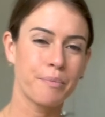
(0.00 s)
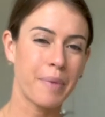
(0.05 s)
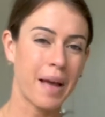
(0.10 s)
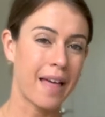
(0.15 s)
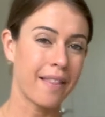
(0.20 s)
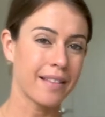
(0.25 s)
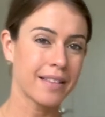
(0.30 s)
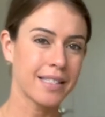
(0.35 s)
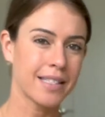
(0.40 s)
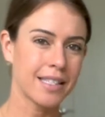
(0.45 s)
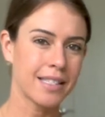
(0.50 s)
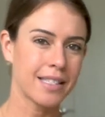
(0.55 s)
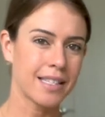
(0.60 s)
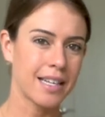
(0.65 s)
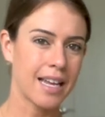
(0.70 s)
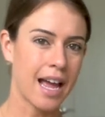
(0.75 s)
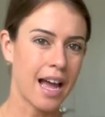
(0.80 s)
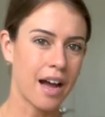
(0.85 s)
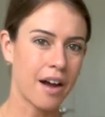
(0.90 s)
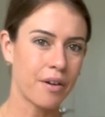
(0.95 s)
balances it
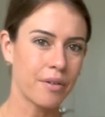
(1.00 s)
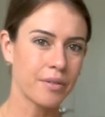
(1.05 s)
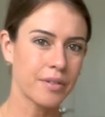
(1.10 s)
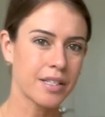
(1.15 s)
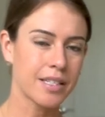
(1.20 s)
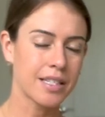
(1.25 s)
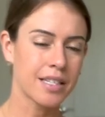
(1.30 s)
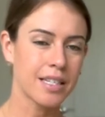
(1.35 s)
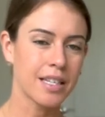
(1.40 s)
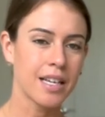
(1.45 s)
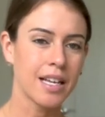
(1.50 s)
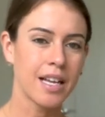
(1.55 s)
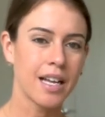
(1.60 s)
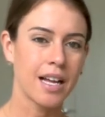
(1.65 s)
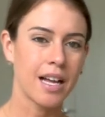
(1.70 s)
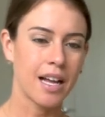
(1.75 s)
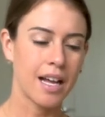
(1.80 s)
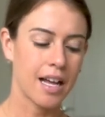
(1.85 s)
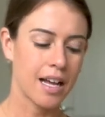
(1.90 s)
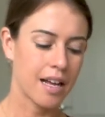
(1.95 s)
out.
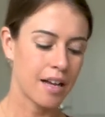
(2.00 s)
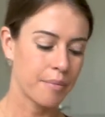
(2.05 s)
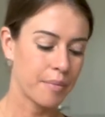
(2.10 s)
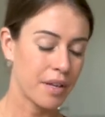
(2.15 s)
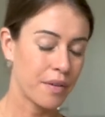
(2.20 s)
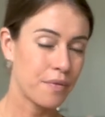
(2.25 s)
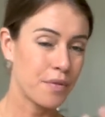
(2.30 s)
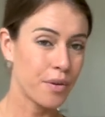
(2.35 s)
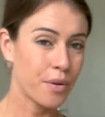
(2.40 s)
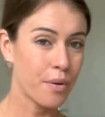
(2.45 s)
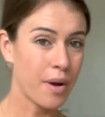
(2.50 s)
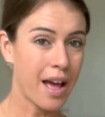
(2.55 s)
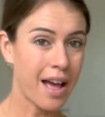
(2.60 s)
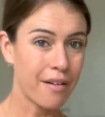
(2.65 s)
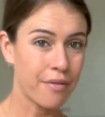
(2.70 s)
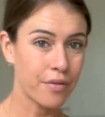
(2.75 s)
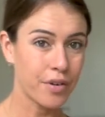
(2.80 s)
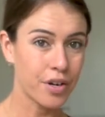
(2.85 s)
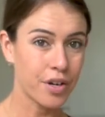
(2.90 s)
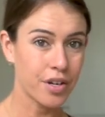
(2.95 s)
Um, if you
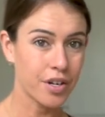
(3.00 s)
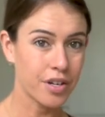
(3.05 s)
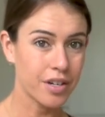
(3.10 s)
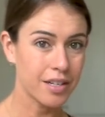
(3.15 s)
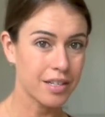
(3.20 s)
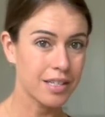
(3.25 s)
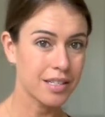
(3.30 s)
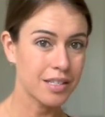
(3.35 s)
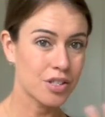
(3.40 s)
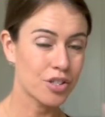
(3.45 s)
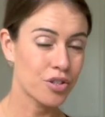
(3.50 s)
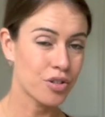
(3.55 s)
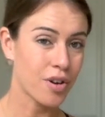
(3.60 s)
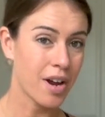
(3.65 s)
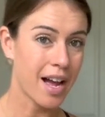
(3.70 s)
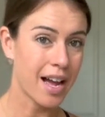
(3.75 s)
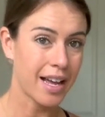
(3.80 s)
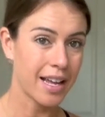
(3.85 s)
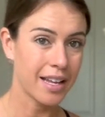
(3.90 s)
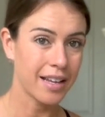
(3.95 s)
ever
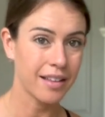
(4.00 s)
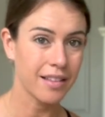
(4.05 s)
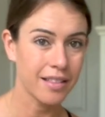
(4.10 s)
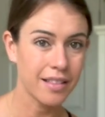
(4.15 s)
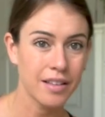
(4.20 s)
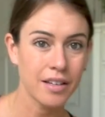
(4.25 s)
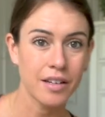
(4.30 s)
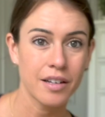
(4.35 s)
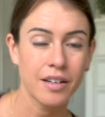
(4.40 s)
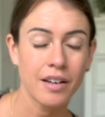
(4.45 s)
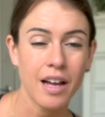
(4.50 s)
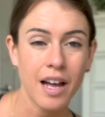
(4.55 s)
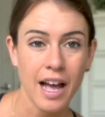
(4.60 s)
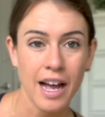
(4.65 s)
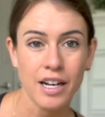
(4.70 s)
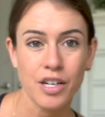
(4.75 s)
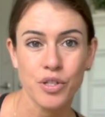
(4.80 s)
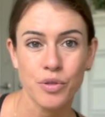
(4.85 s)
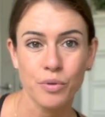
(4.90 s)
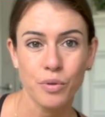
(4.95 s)
try the
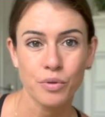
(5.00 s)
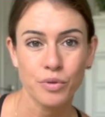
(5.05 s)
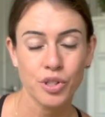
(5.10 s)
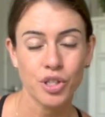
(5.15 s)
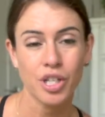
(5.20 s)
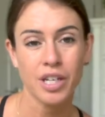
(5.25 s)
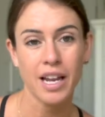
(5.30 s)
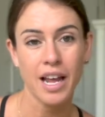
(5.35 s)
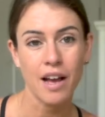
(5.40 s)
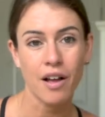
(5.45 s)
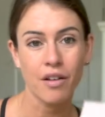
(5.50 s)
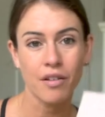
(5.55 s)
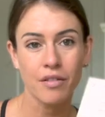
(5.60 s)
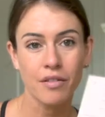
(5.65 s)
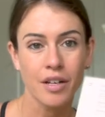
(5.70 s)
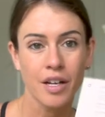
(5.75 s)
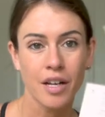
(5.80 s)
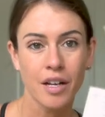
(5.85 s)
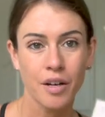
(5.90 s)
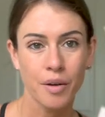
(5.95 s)
actual
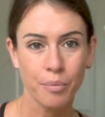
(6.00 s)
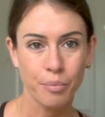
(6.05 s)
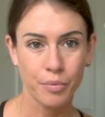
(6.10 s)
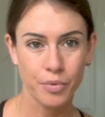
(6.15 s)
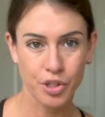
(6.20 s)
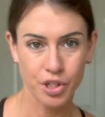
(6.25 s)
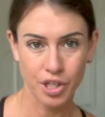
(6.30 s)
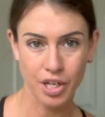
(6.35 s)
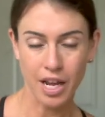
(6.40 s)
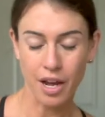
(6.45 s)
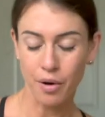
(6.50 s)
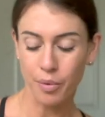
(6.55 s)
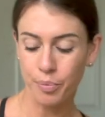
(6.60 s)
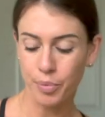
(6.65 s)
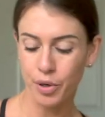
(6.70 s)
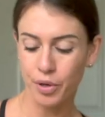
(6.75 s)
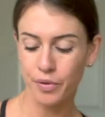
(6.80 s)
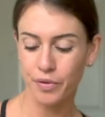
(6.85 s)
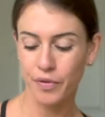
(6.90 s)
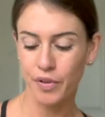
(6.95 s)
Chanel Chanel
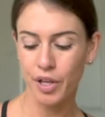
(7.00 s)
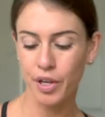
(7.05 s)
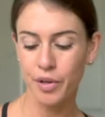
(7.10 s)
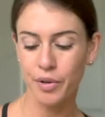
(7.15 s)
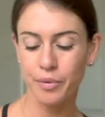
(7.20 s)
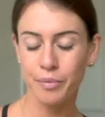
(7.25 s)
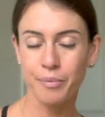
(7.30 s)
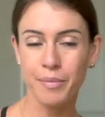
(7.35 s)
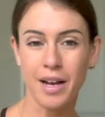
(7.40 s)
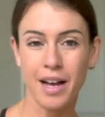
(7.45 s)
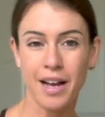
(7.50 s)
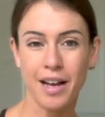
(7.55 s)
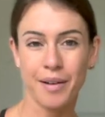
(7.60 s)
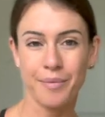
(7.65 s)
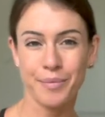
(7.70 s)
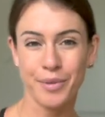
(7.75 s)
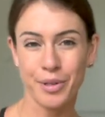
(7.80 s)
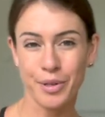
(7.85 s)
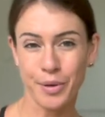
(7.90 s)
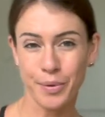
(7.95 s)
perfume,
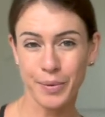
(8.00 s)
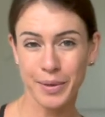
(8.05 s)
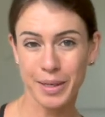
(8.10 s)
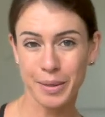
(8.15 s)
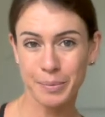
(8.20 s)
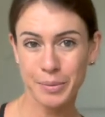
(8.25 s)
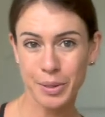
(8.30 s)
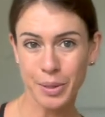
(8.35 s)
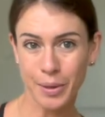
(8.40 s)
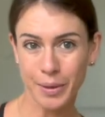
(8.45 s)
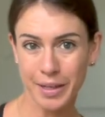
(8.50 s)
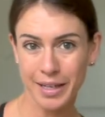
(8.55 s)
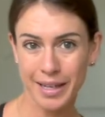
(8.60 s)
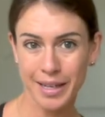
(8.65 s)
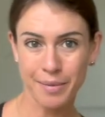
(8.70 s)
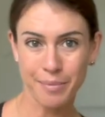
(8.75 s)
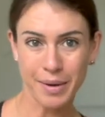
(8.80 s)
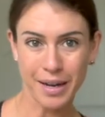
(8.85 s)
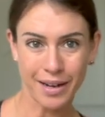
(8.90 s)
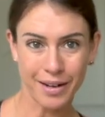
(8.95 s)
um, you know what I'm talking
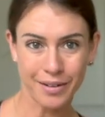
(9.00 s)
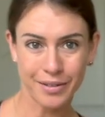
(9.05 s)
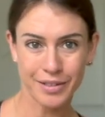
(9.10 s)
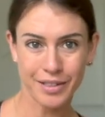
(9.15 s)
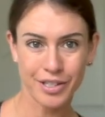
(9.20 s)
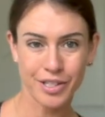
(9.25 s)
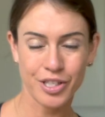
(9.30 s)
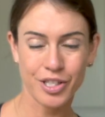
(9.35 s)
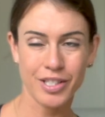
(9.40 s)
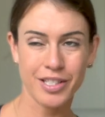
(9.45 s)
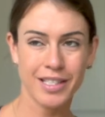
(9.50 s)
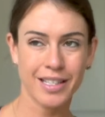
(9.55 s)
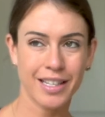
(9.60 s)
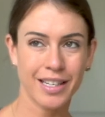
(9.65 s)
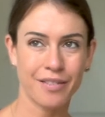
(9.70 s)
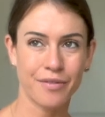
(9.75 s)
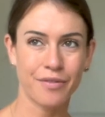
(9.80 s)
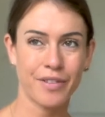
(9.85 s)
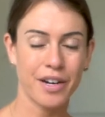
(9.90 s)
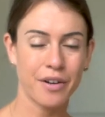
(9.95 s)
about. It's just like
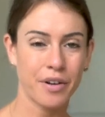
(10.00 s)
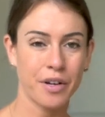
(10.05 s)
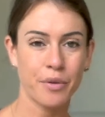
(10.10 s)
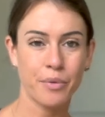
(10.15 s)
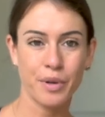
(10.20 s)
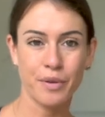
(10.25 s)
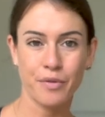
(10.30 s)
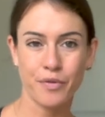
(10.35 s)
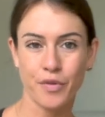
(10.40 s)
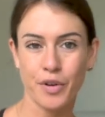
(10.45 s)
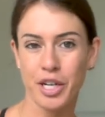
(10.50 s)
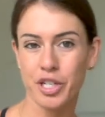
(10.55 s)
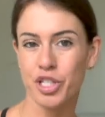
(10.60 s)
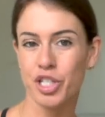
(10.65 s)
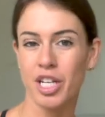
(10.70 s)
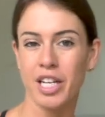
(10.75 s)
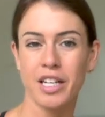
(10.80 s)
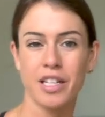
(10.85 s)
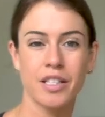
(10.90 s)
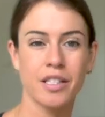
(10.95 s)
a very
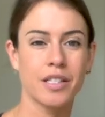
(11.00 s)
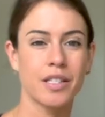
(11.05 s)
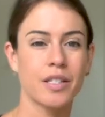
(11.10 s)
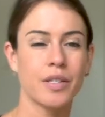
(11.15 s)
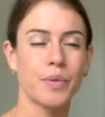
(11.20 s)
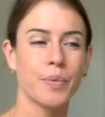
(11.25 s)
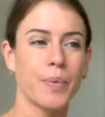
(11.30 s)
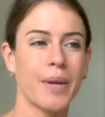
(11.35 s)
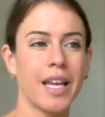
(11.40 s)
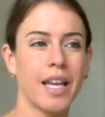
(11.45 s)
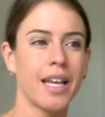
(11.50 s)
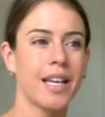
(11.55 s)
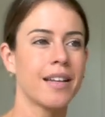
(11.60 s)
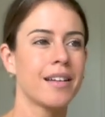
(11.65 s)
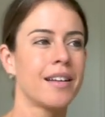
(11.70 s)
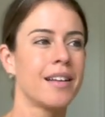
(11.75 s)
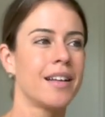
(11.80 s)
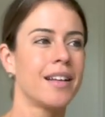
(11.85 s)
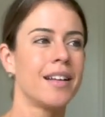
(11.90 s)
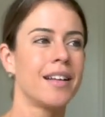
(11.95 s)
refreshing, sweet,
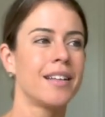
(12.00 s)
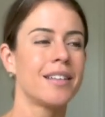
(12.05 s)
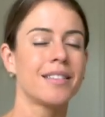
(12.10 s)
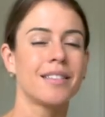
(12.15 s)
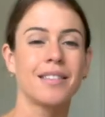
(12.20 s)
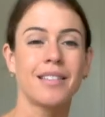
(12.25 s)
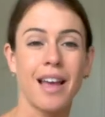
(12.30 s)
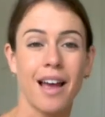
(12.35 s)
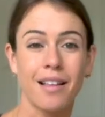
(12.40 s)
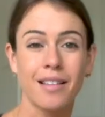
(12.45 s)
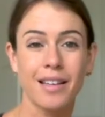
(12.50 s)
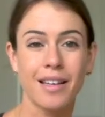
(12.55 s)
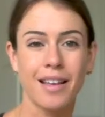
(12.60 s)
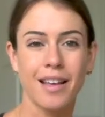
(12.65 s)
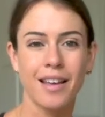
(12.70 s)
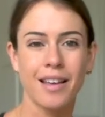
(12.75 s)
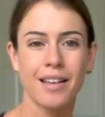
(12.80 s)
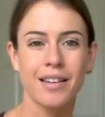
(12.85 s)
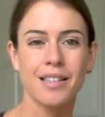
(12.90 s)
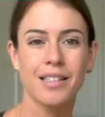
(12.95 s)

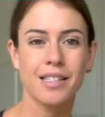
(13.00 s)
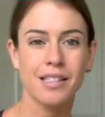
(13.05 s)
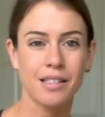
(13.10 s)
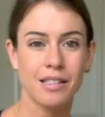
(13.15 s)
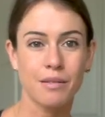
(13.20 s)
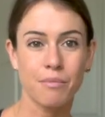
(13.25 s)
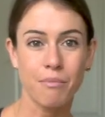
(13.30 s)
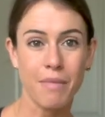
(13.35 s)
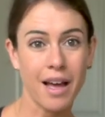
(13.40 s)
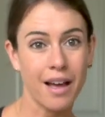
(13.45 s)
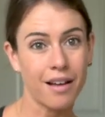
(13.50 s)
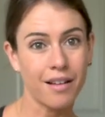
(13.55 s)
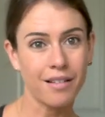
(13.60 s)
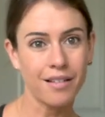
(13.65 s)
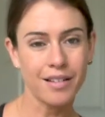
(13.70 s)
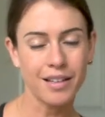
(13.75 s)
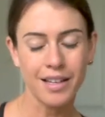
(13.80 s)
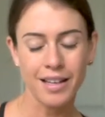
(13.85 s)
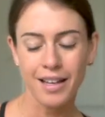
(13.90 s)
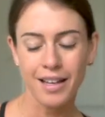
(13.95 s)
delicate smell.